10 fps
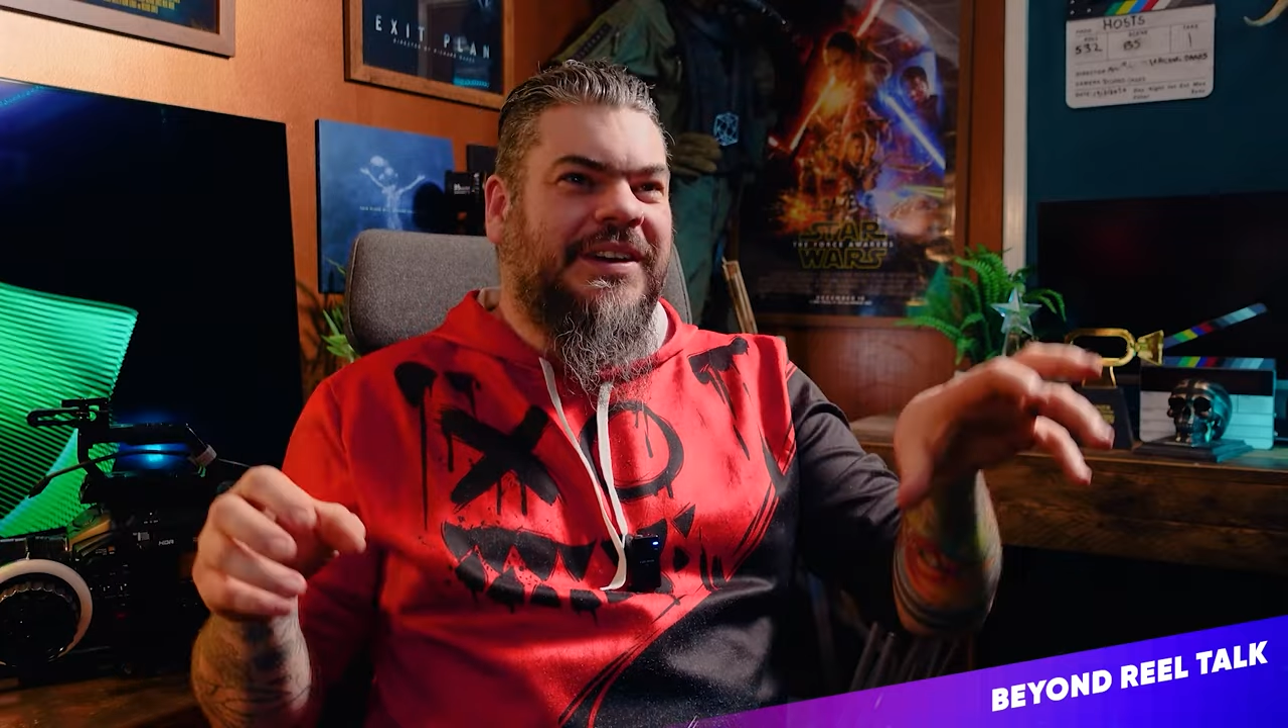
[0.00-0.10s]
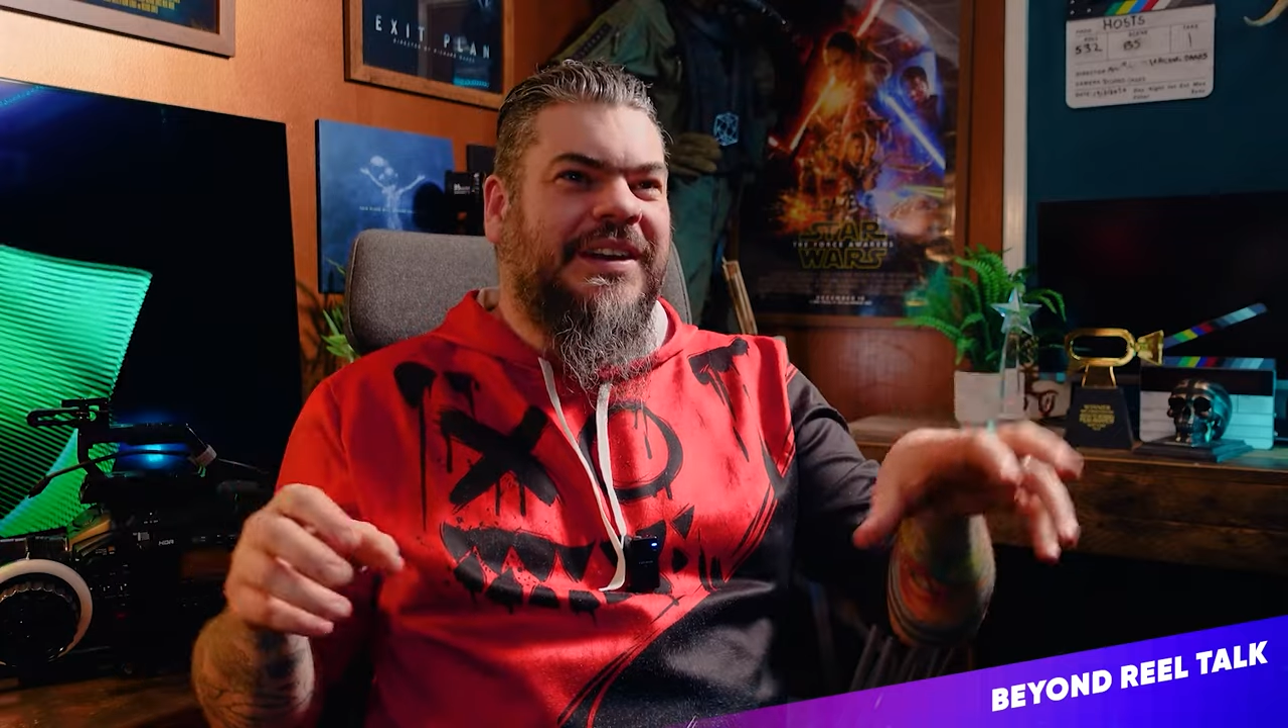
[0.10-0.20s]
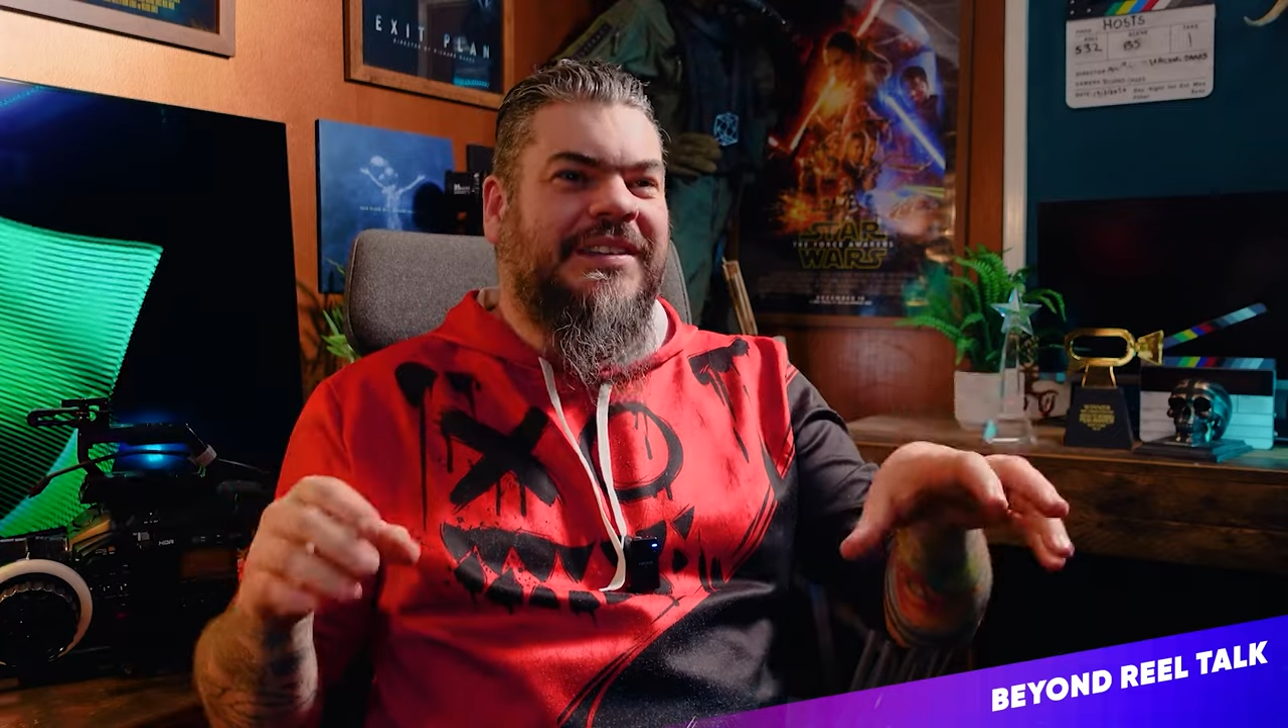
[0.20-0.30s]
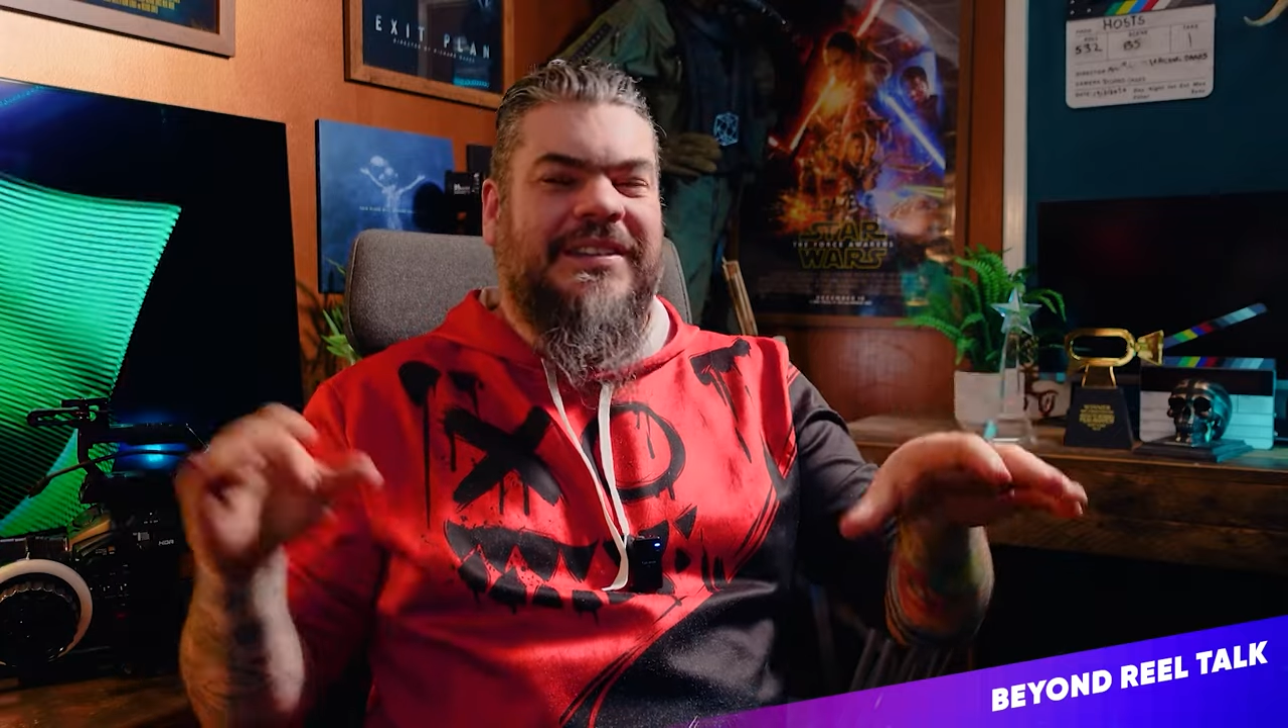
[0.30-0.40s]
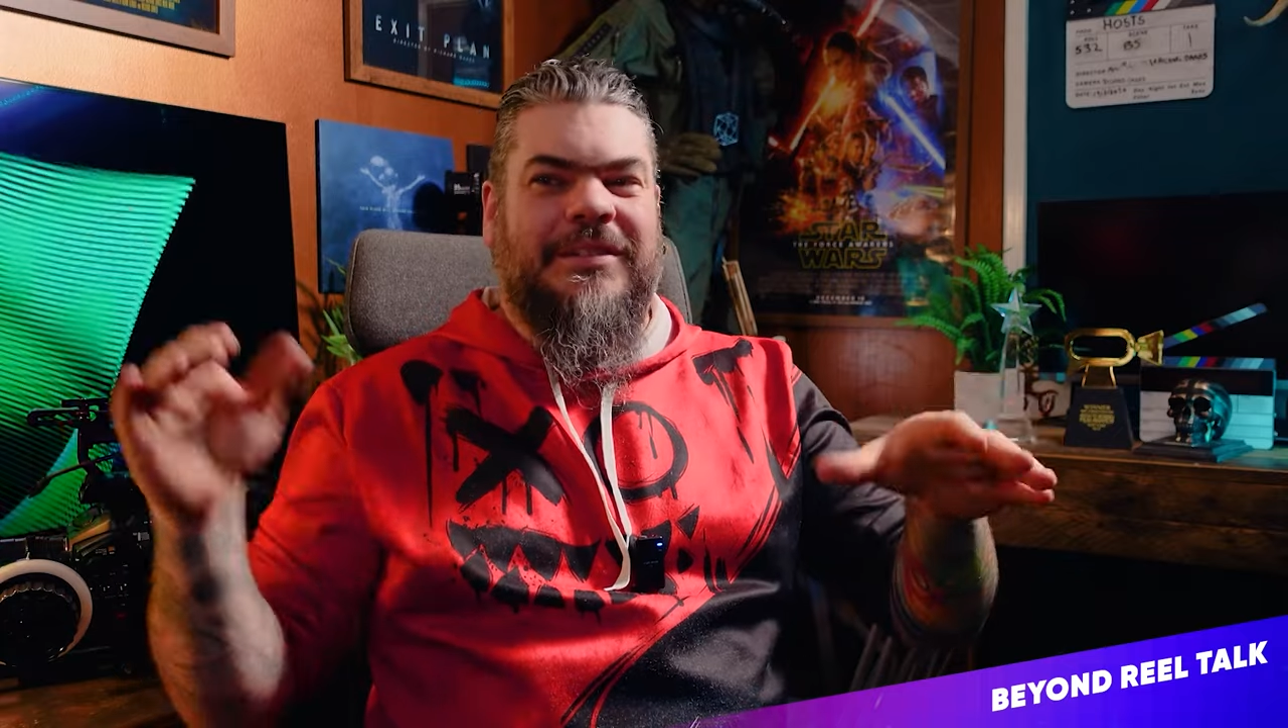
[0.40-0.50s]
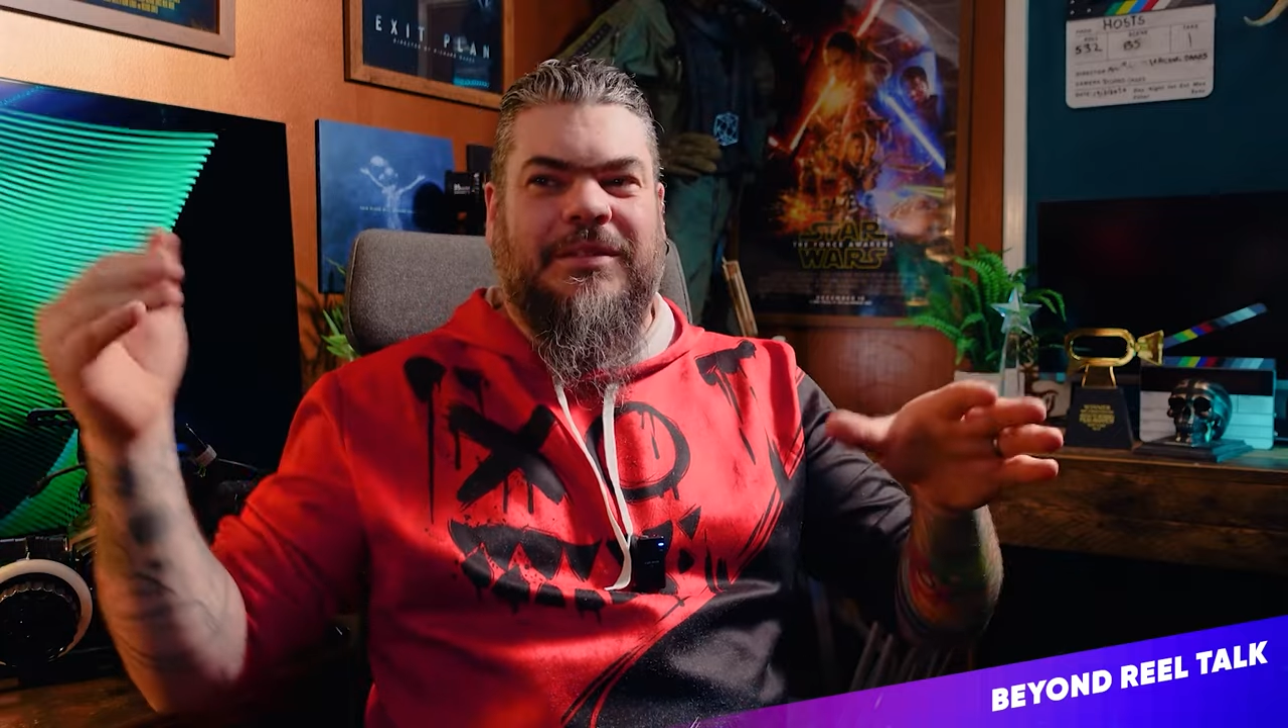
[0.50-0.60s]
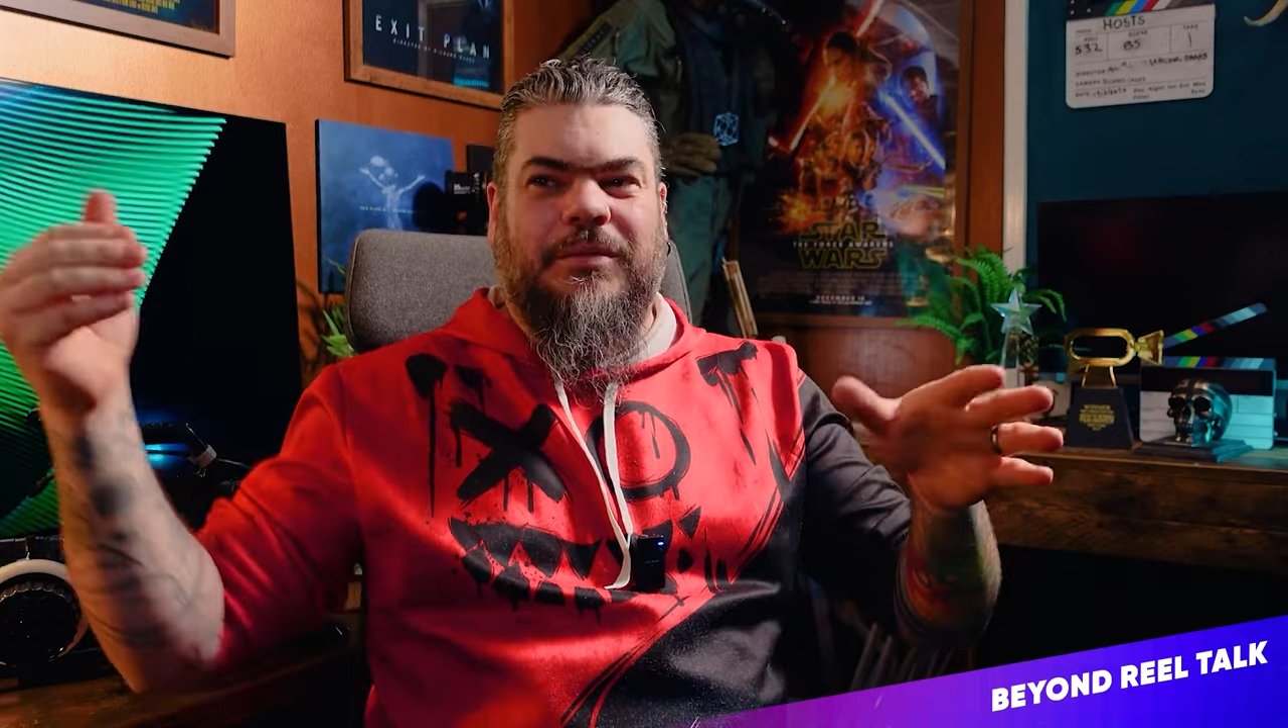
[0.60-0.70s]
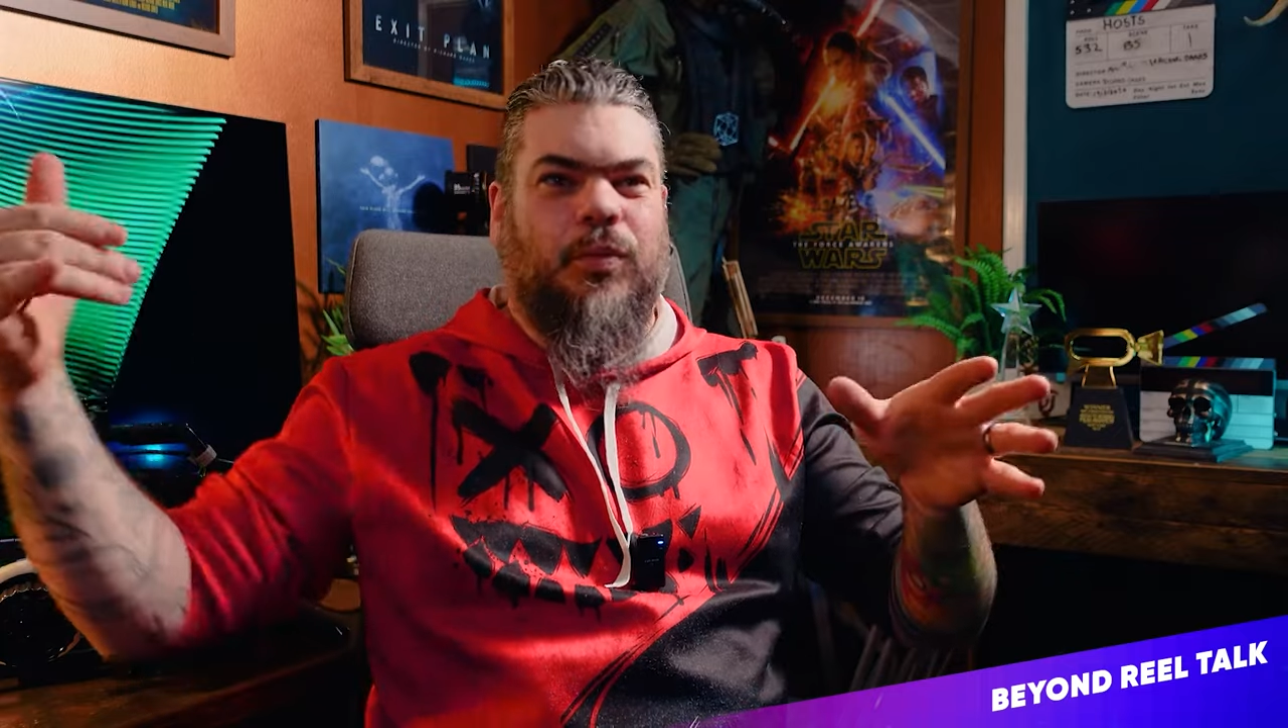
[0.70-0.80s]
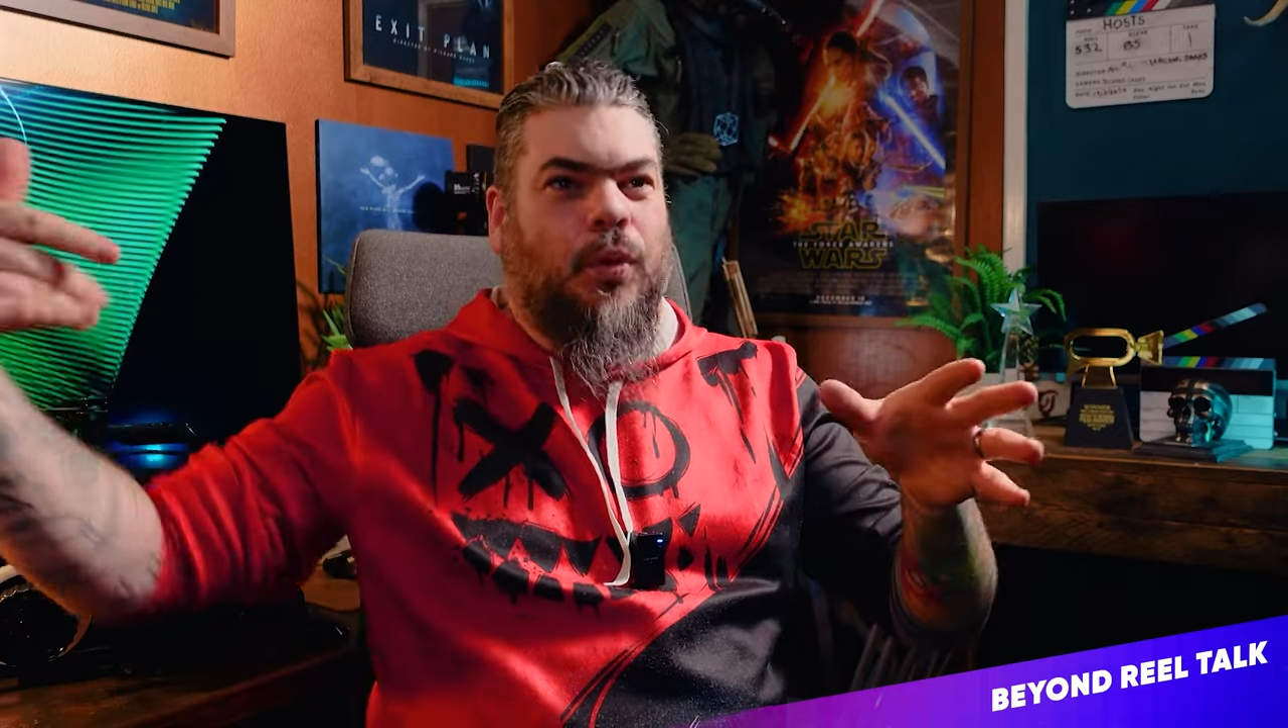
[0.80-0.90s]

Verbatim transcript: and mm -hmm.